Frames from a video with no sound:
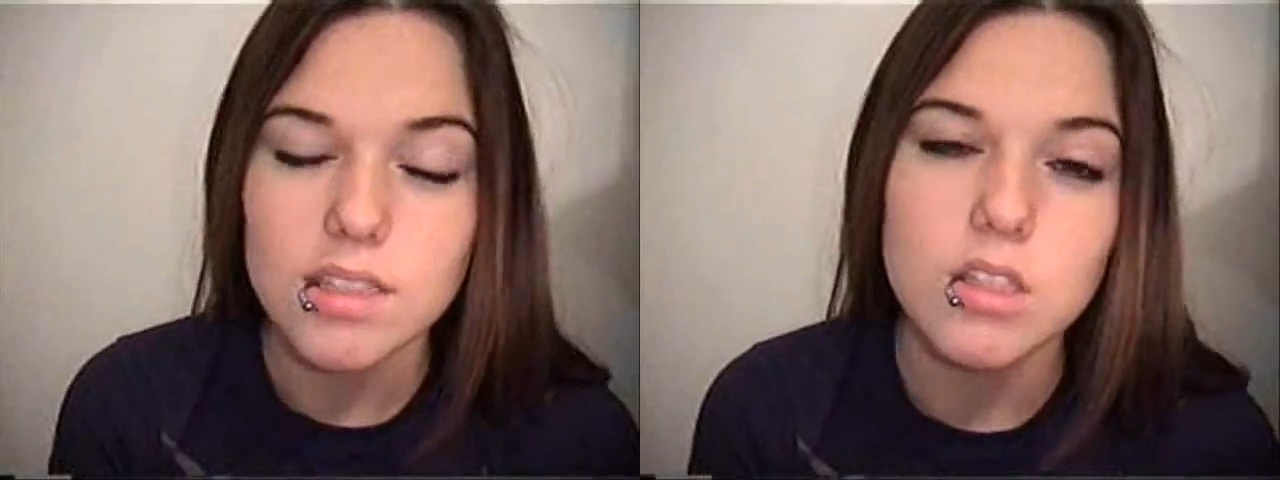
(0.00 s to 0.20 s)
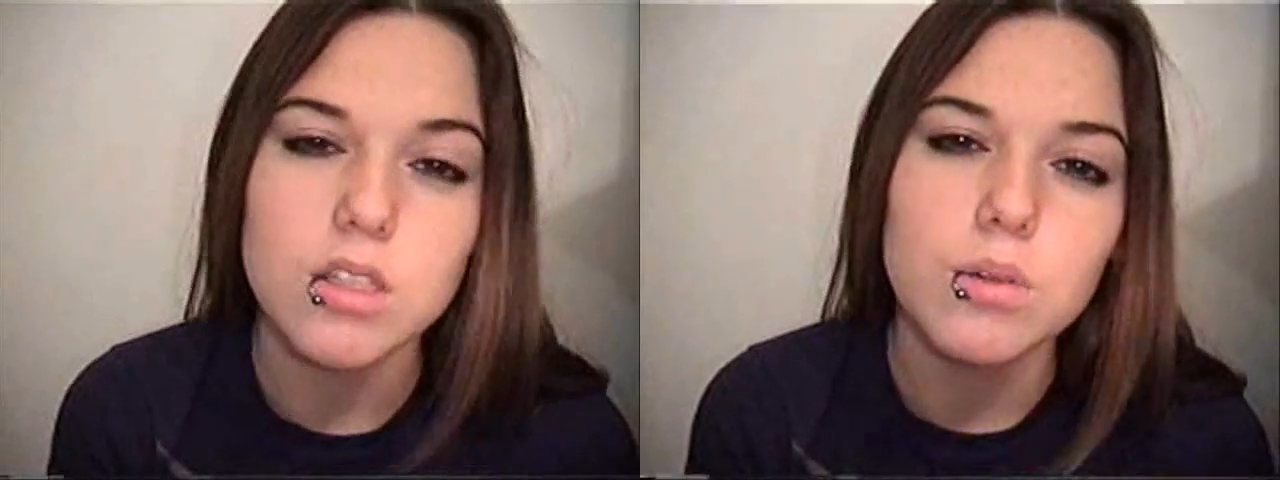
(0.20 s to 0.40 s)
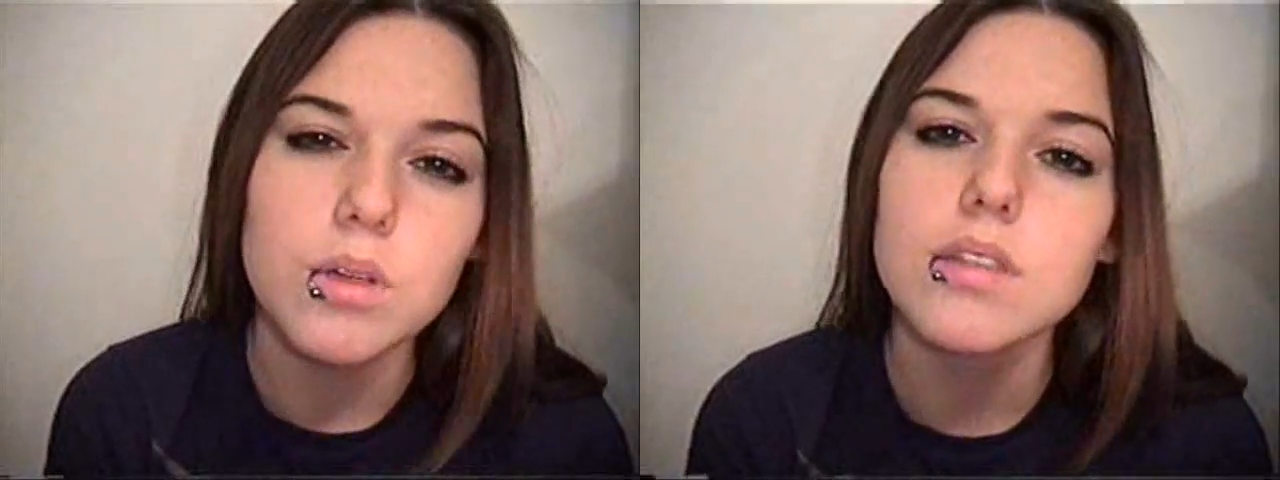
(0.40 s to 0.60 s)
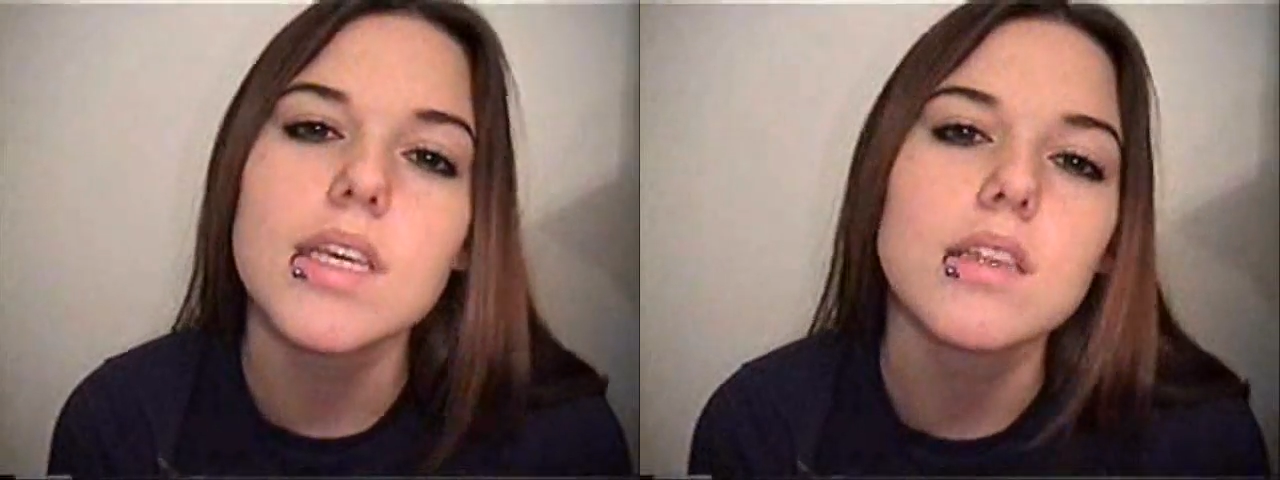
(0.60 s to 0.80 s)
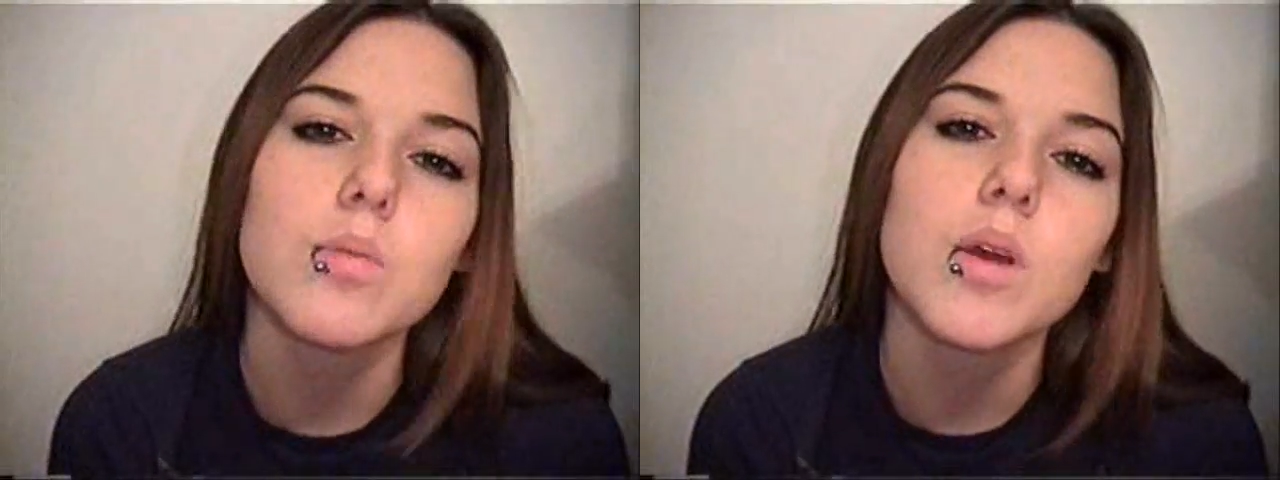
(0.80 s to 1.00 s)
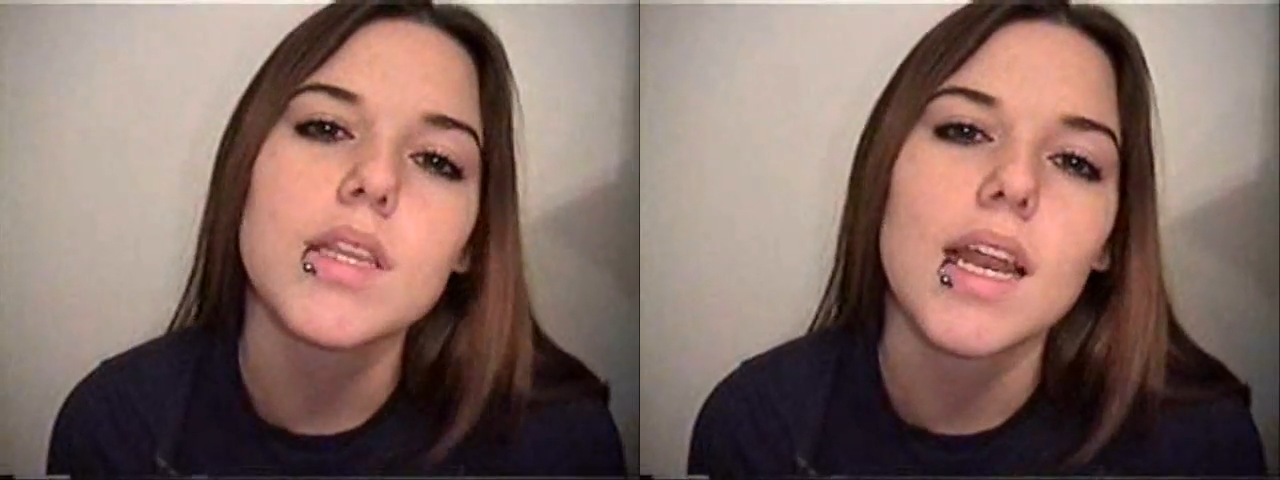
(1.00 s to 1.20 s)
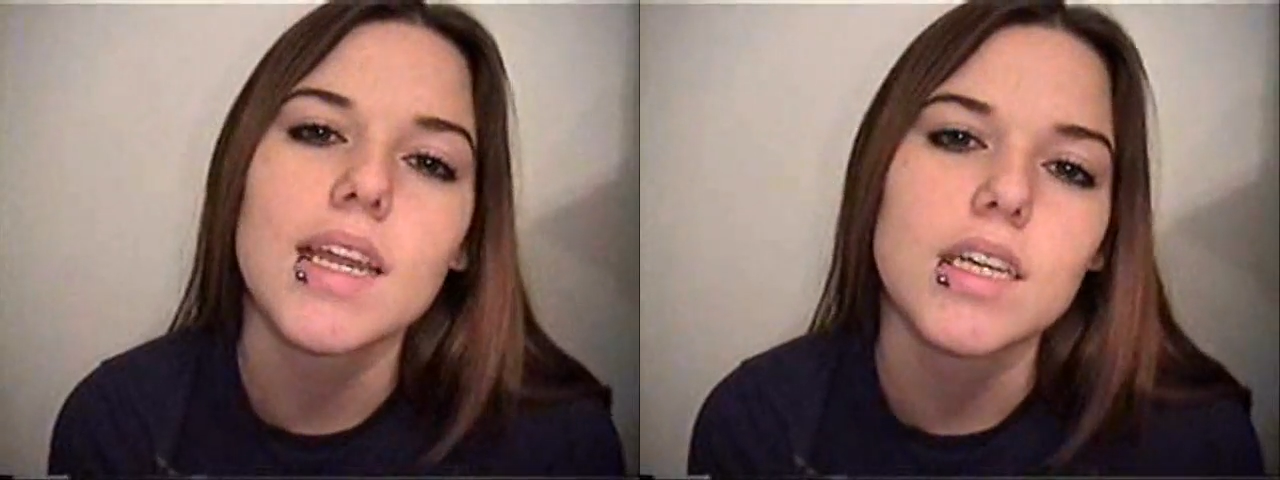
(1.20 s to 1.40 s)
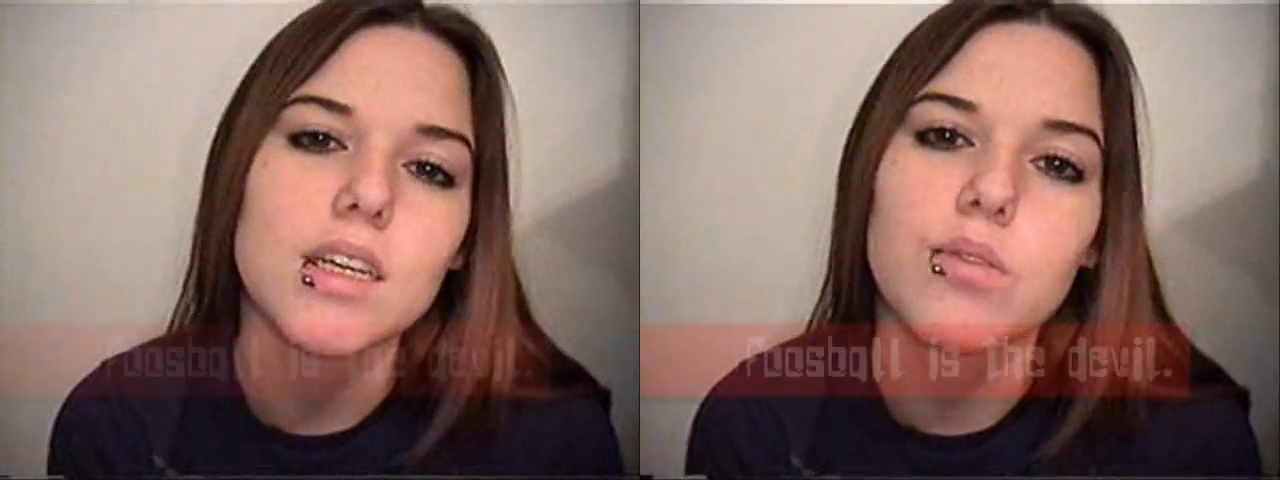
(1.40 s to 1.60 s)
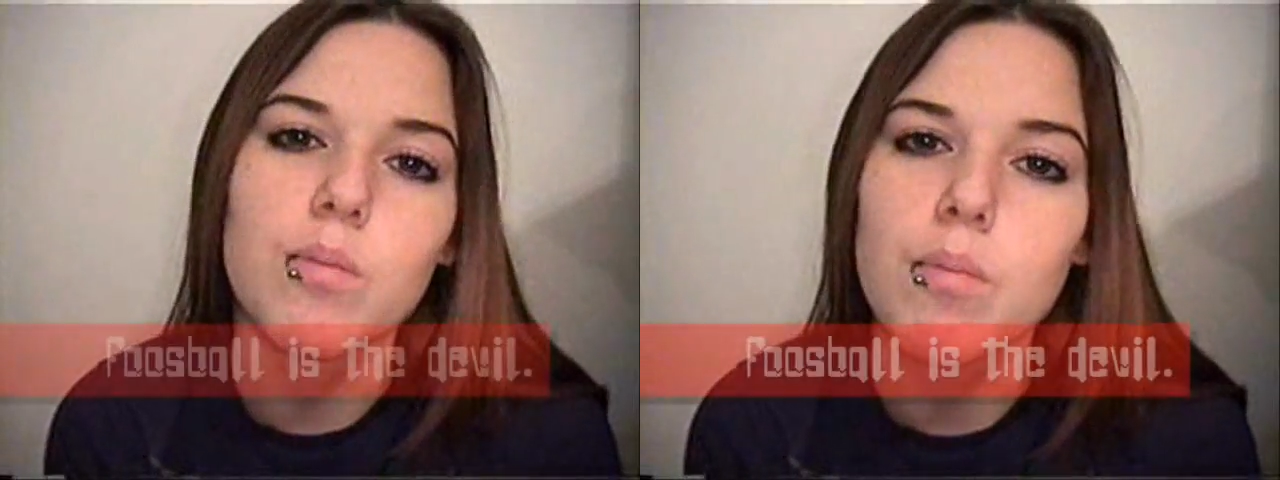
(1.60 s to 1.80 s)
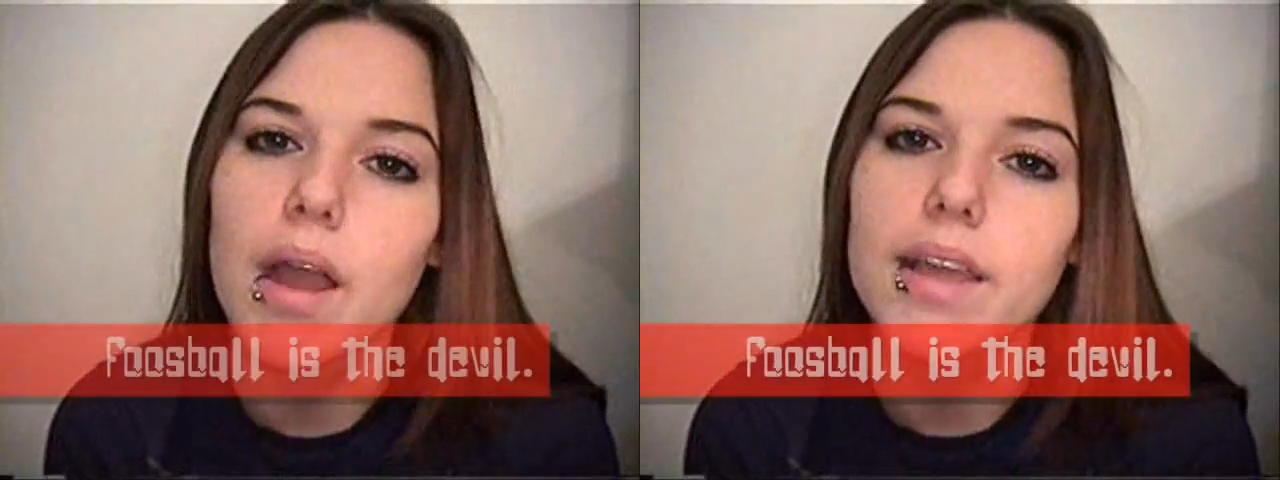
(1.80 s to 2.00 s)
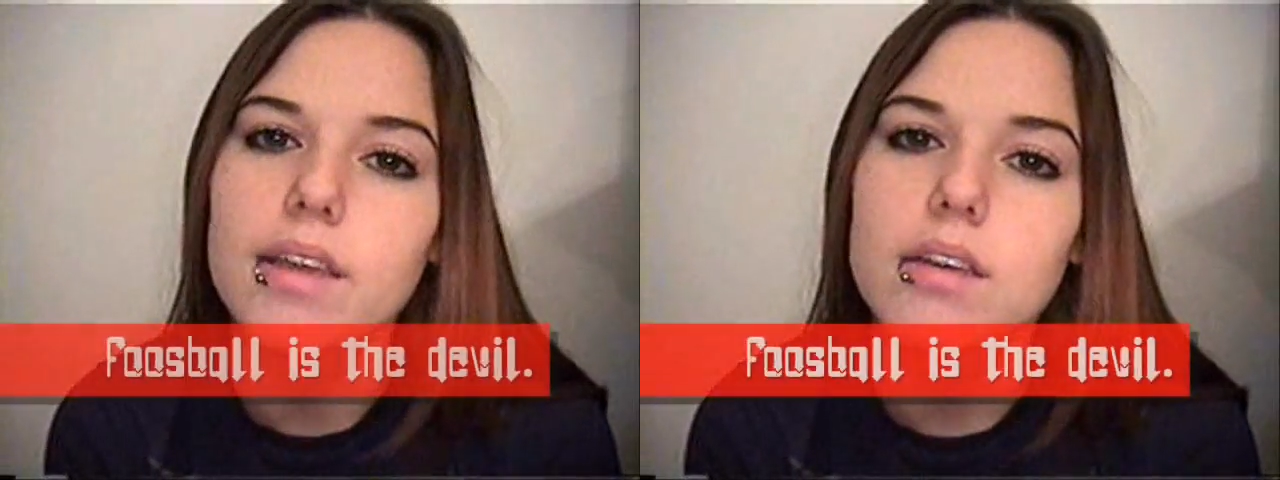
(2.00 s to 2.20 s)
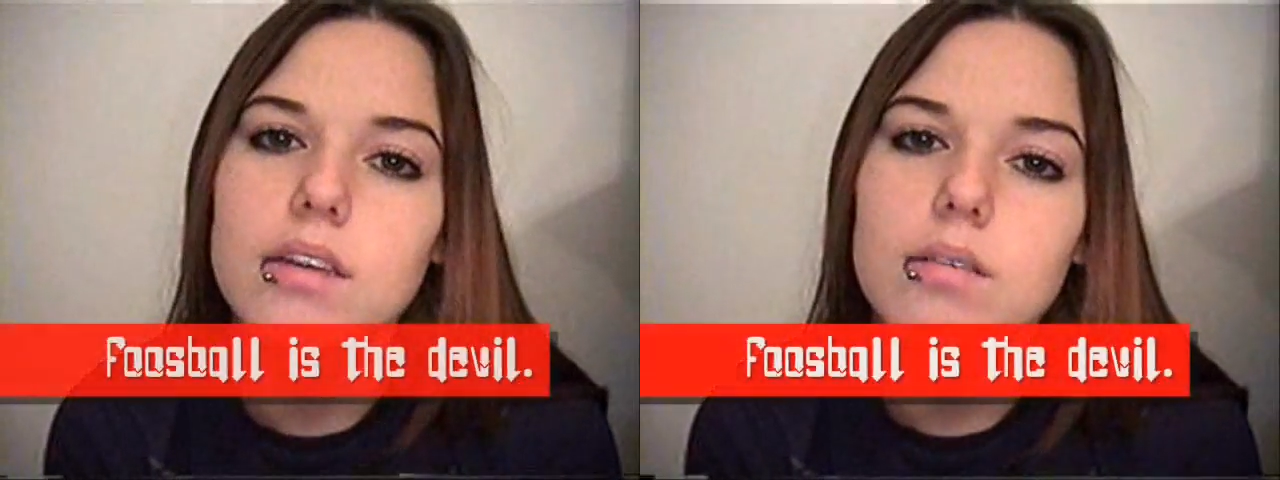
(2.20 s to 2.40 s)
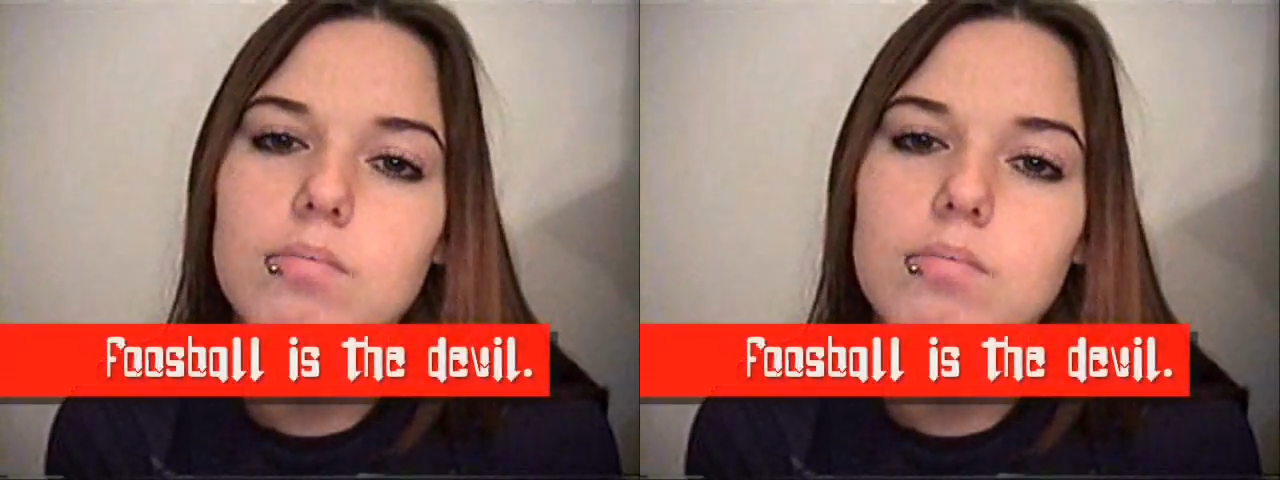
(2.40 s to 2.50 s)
It's stories like the one that I hear from Mike